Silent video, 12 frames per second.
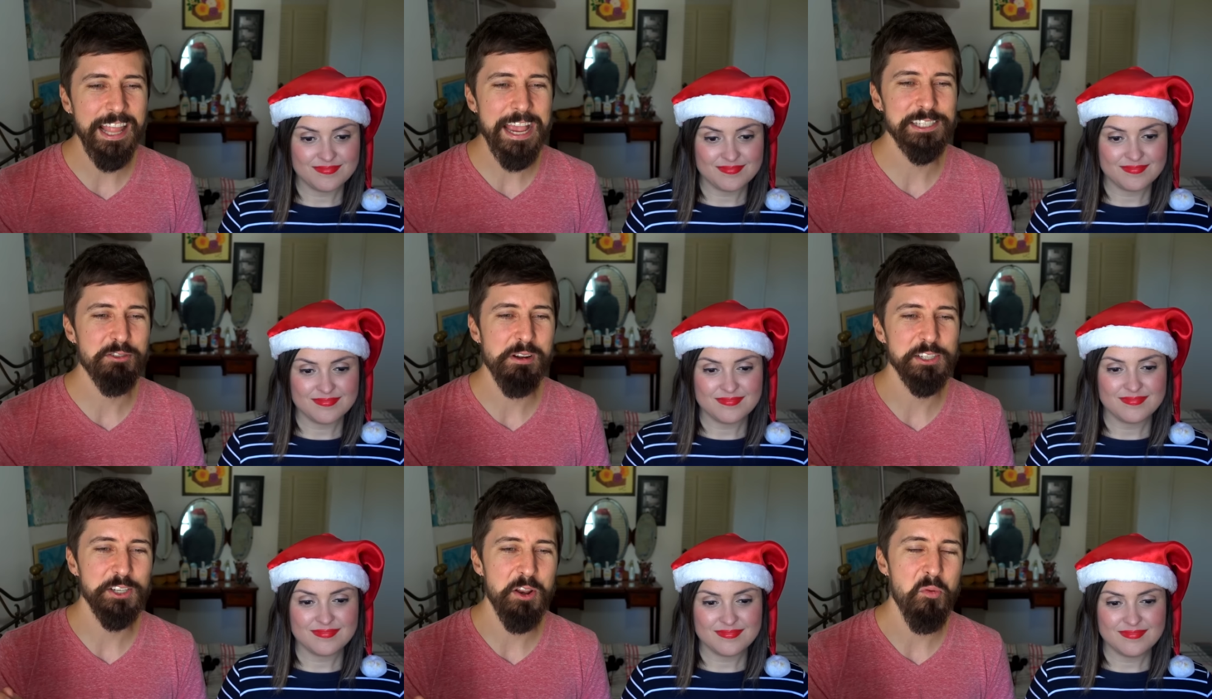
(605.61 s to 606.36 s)
Speaker 1: last
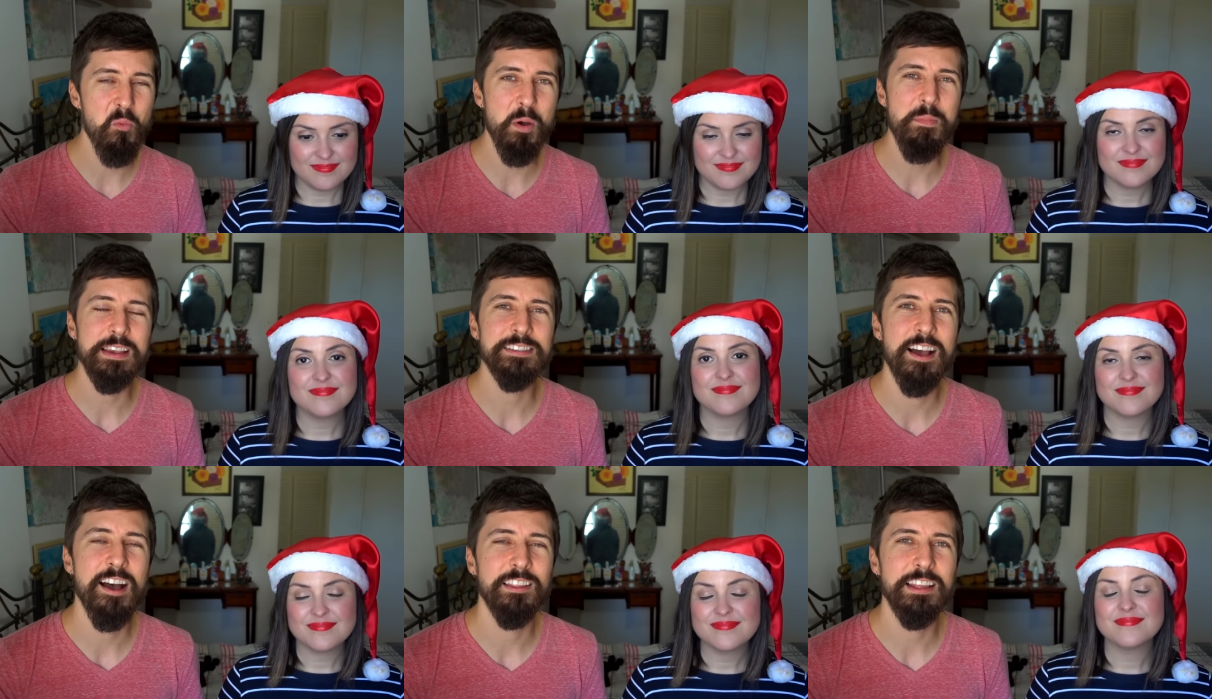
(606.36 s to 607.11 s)
question What makes the
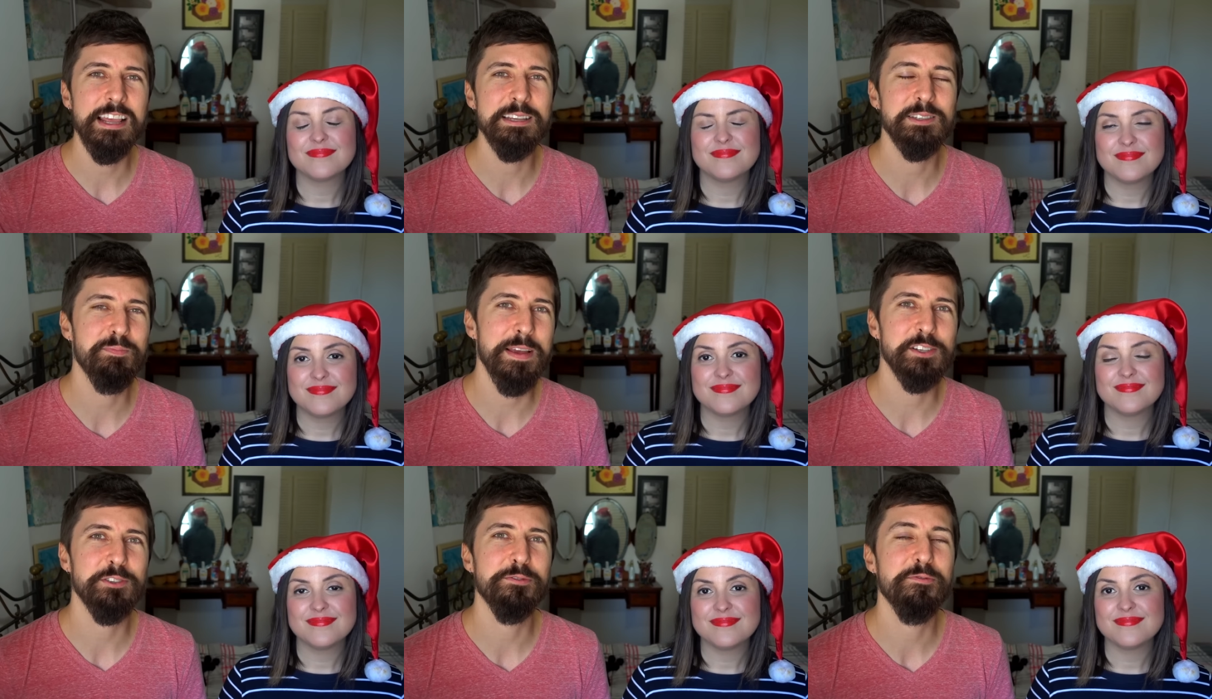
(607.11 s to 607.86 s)
holidays
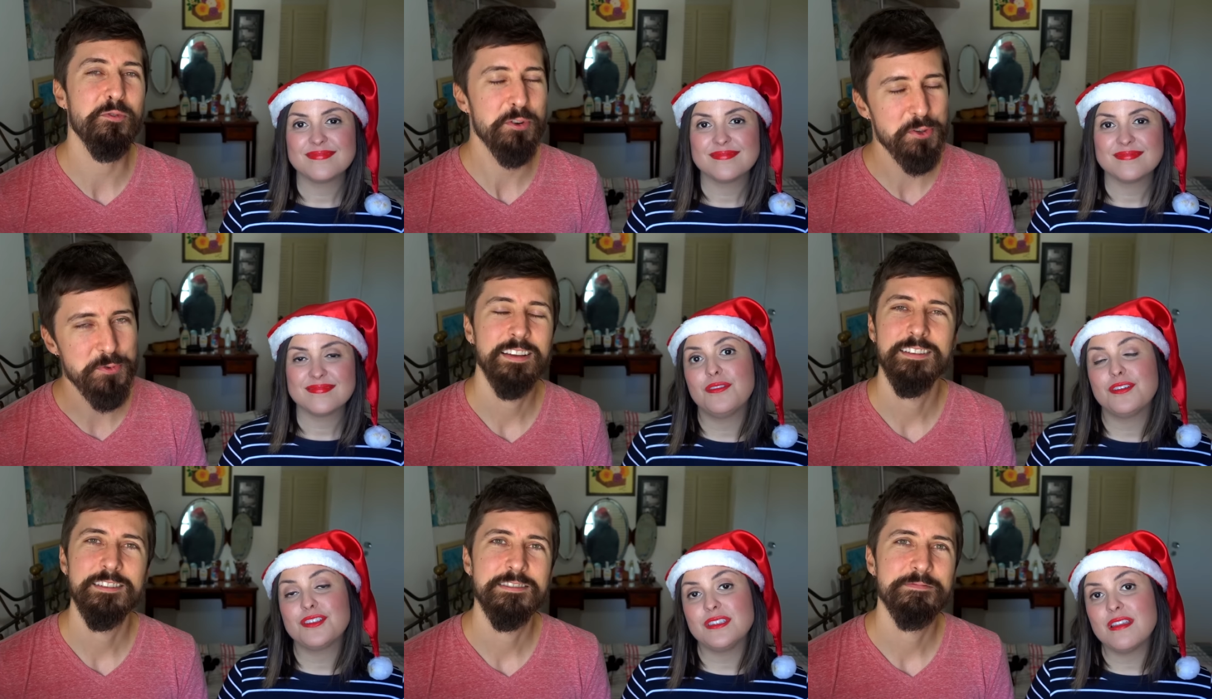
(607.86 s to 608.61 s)
special for you?
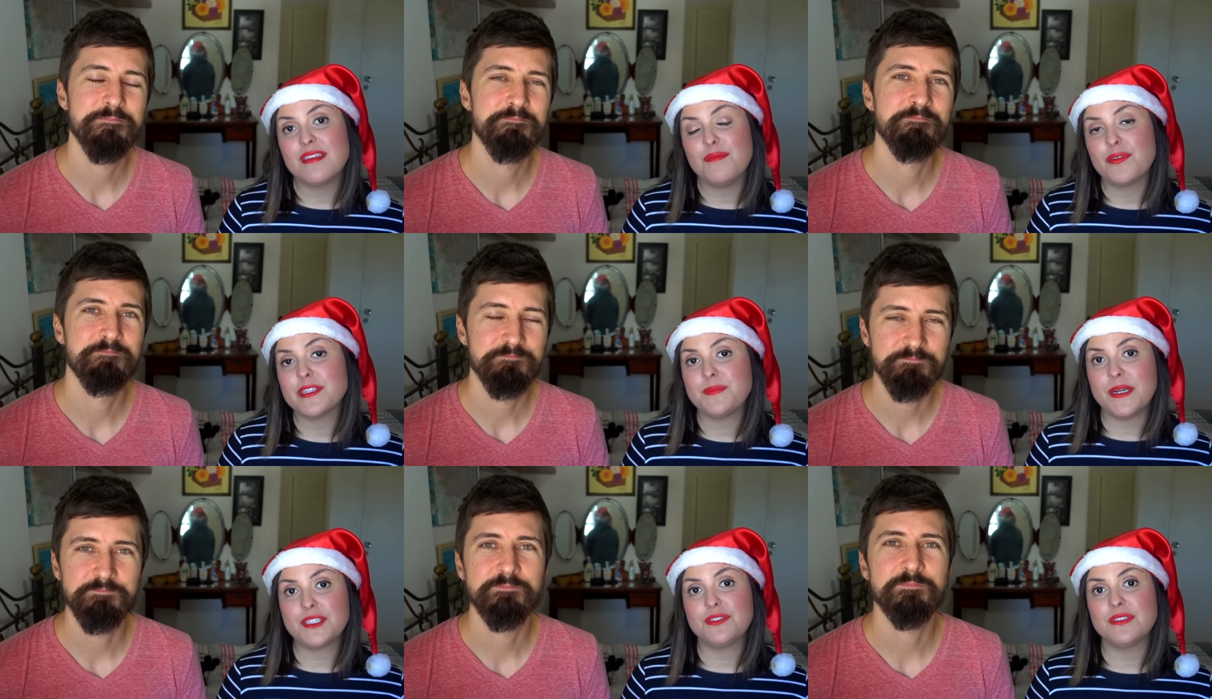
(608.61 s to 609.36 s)
Speaker 2: There's nothing more
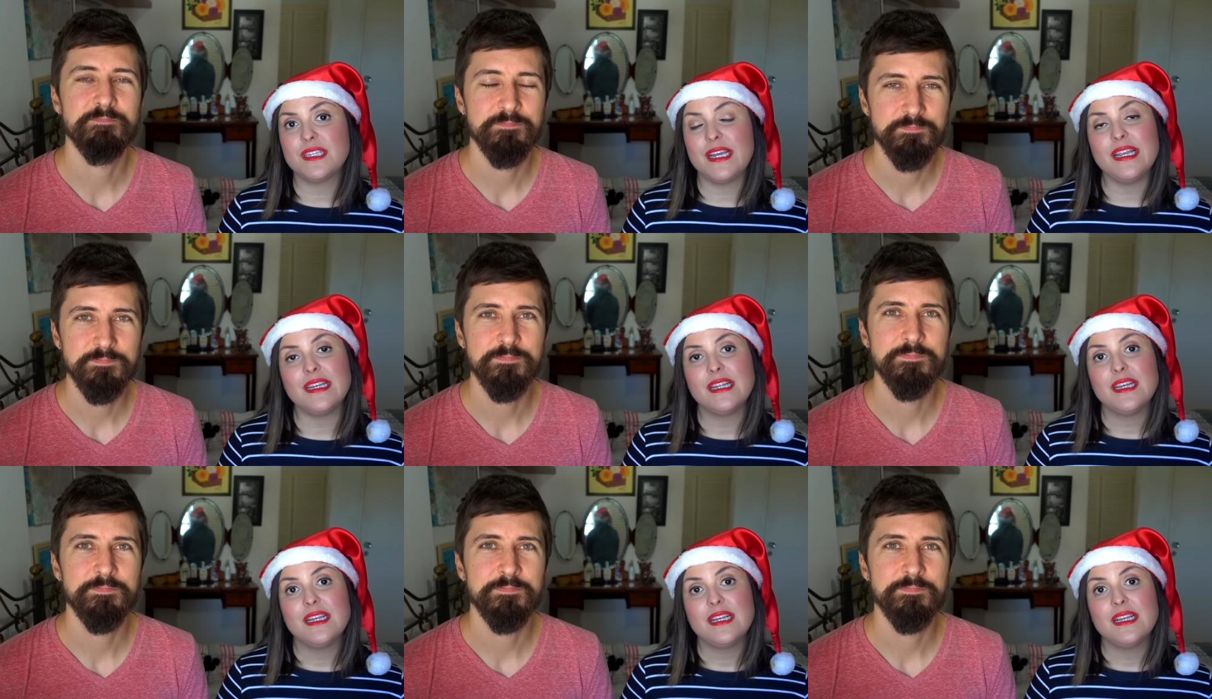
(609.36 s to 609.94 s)
special than